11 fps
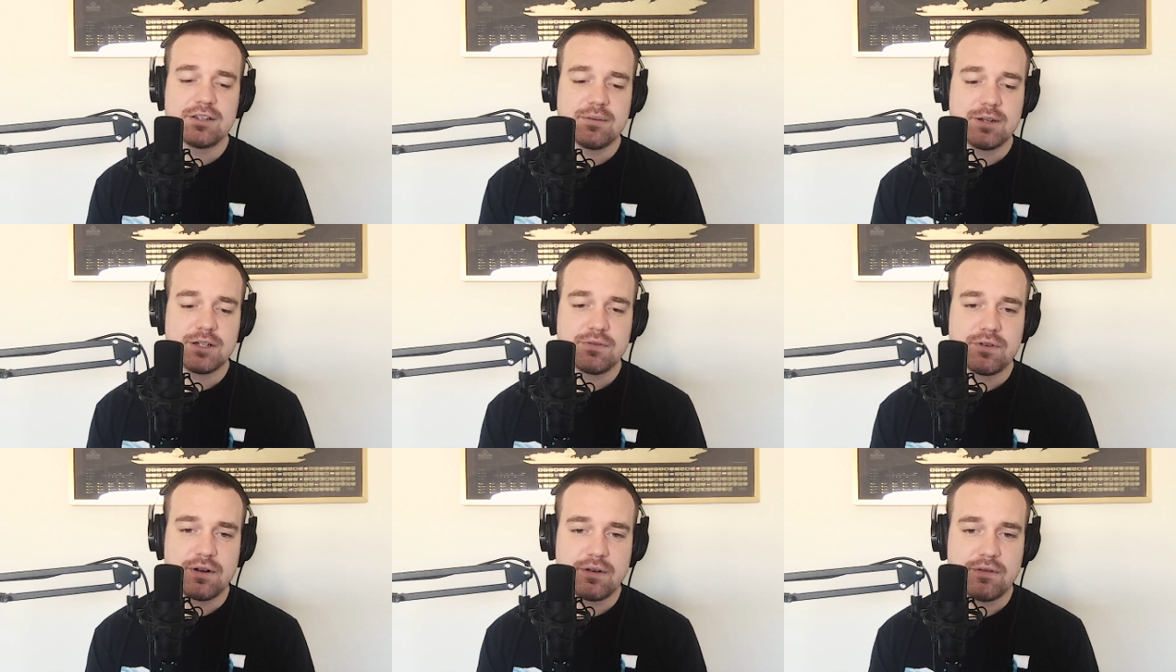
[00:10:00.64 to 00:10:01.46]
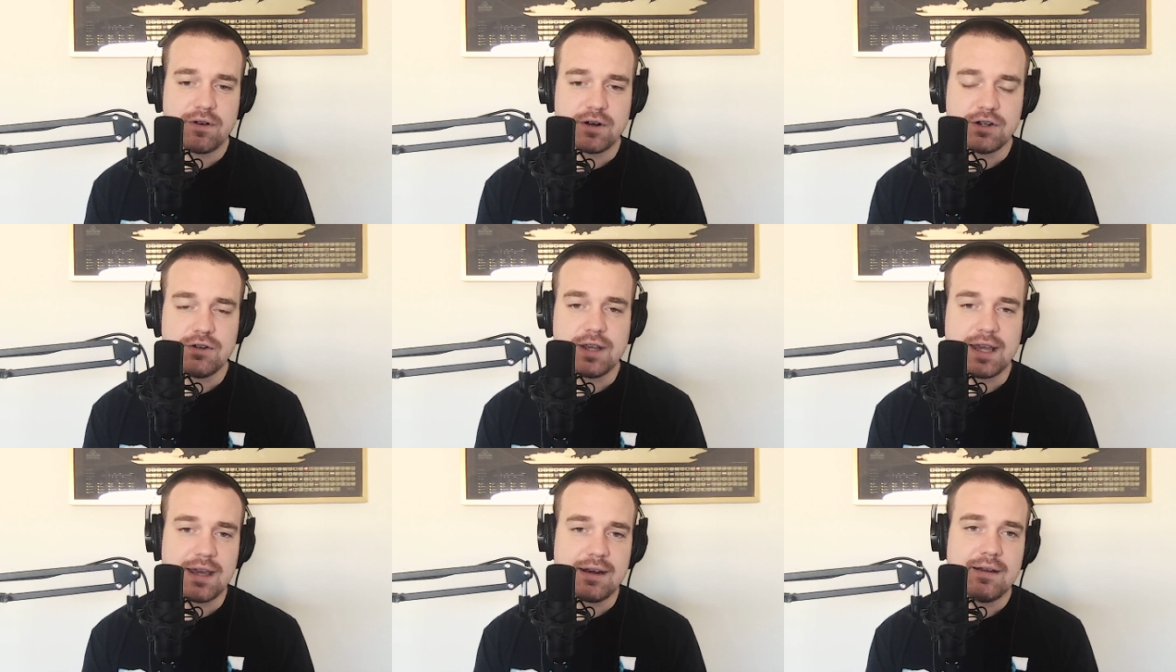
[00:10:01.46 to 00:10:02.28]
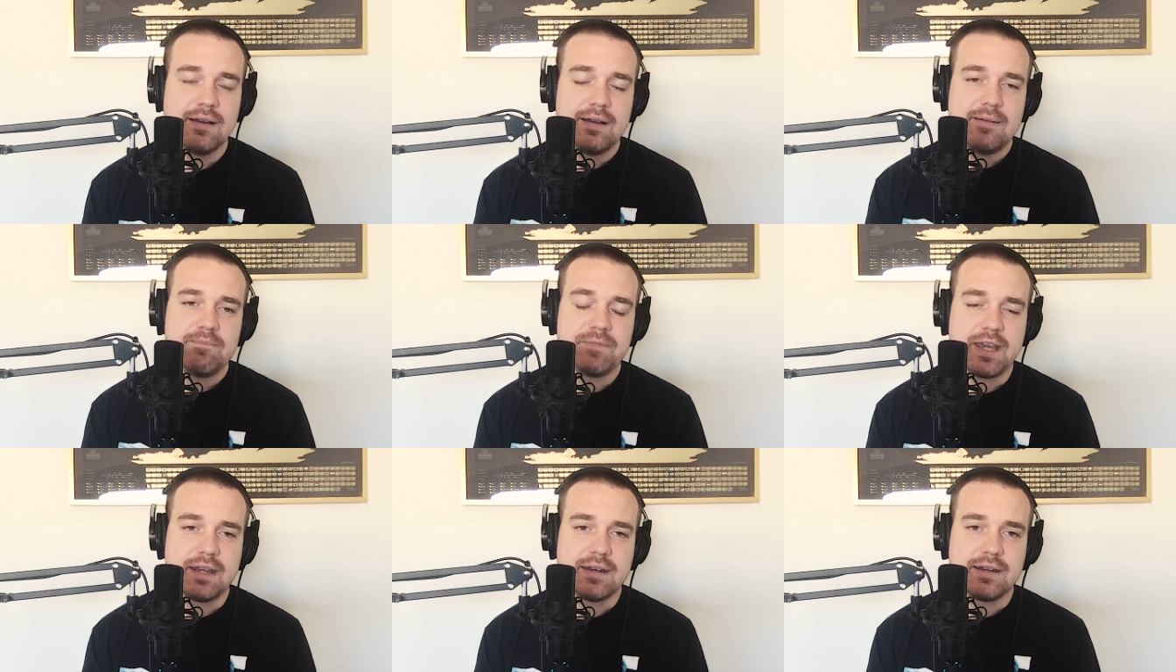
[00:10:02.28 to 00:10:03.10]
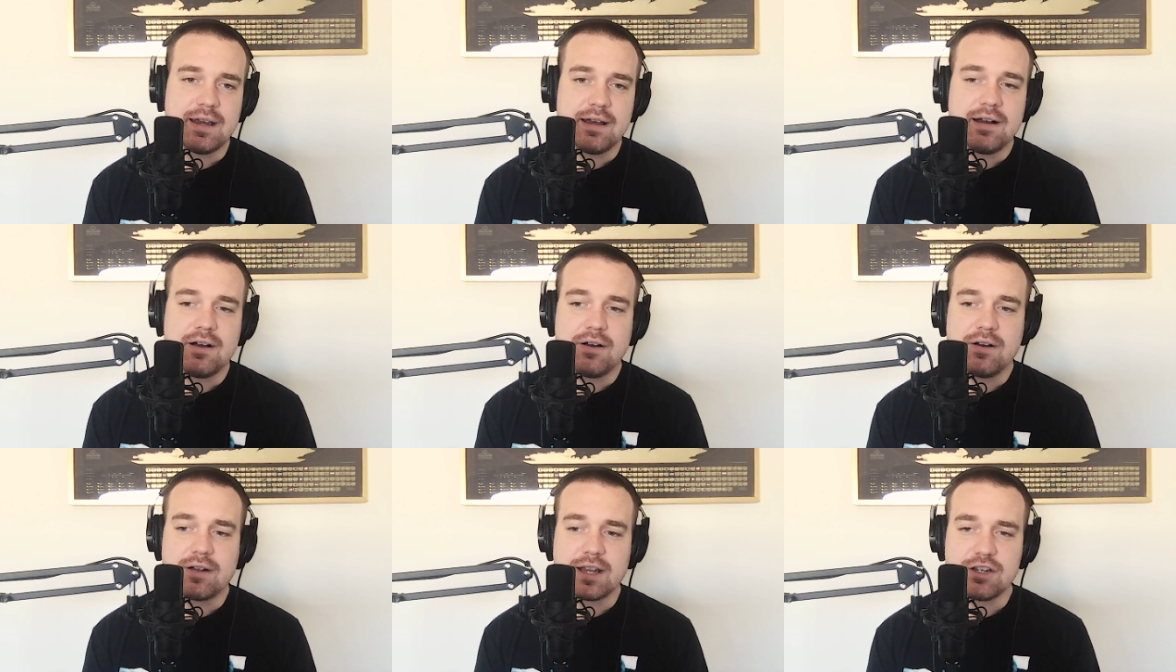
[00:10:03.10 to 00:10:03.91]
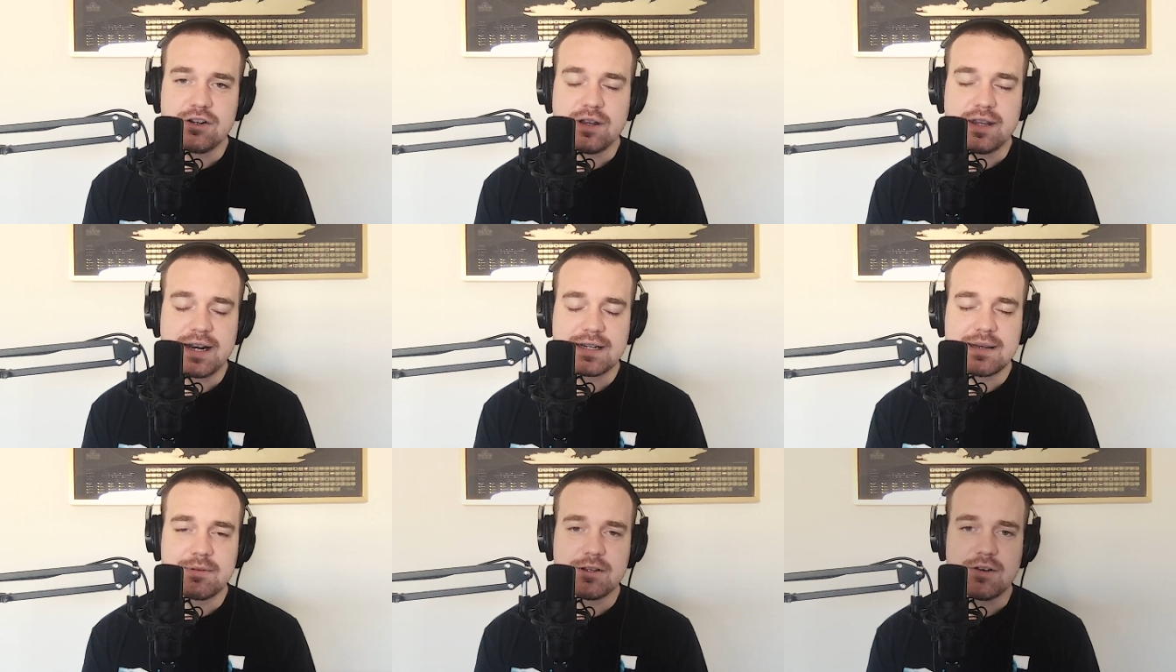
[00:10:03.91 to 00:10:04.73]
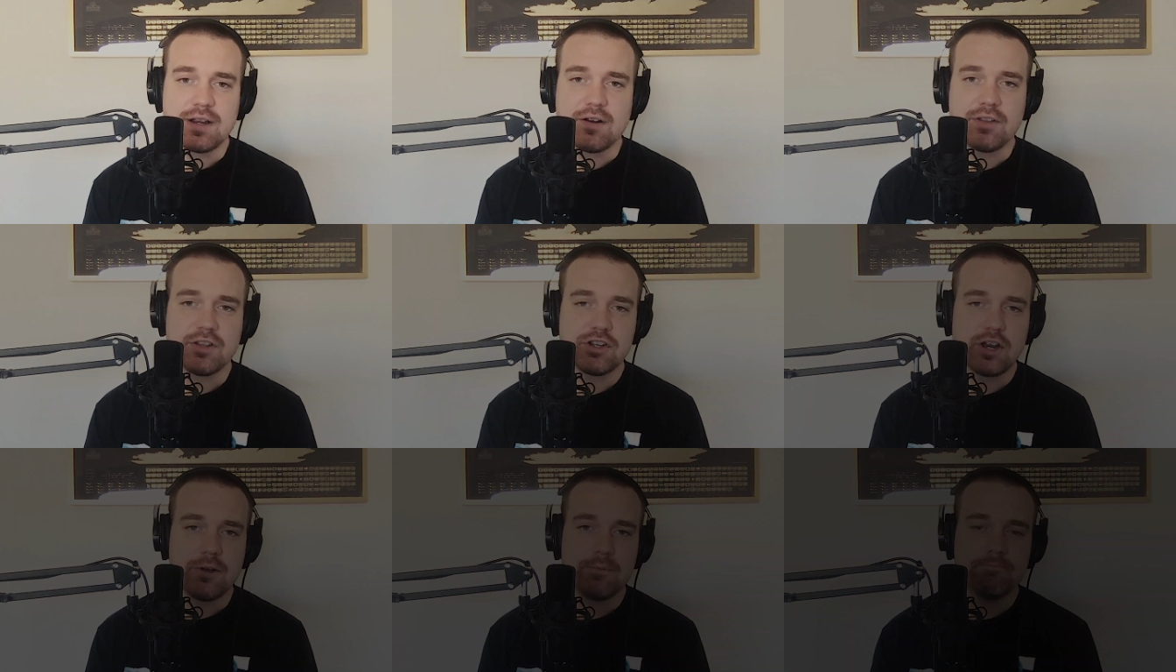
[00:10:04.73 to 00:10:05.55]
much for tuning in, and I'll catch you on the next episode here on this show.